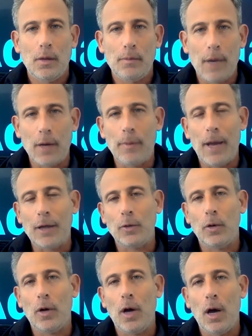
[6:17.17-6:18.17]
mega
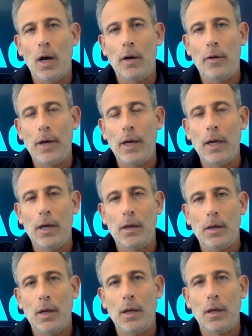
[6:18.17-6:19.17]
backdoor IRA
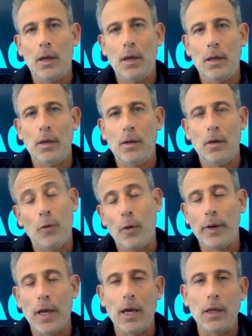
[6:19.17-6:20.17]
and, and a
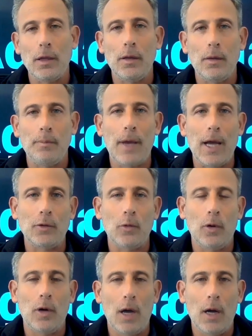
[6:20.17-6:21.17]
401k and the
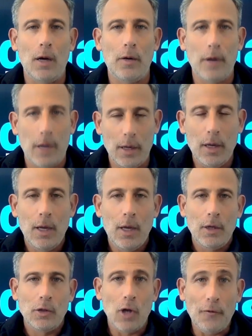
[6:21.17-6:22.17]
backdoor IRA.
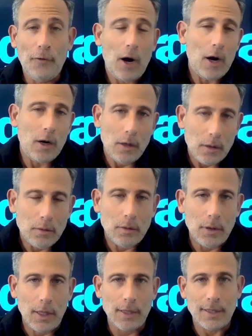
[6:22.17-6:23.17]
So far,
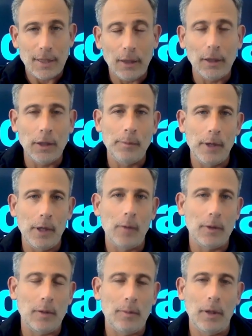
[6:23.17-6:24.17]
it's still in the bill,
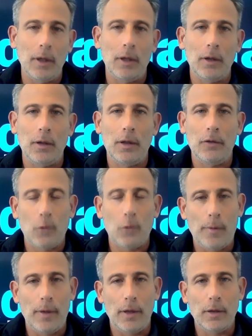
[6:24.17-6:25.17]
but the bill is
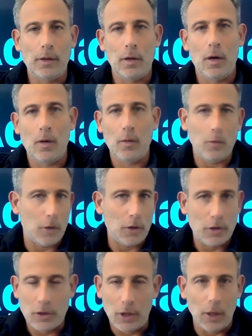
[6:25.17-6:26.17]
dormant. So we're
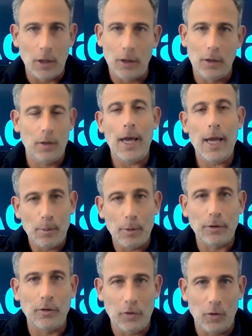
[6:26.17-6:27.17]
still
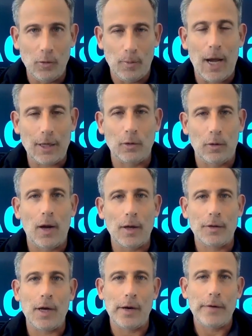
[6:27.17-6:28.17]
able to do backdoor
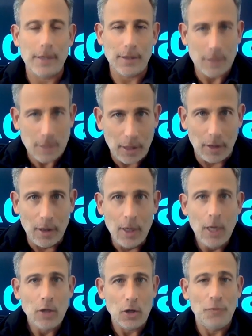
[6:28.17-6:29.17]
Roth IRAs this year.
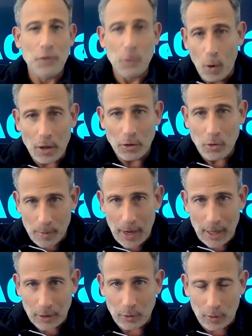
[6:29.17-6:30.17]
So if you want to do a
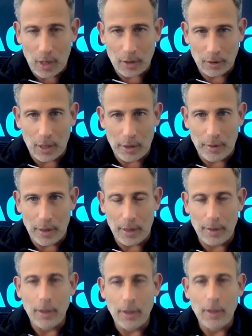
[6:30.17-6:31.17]
backdoor Roth IRA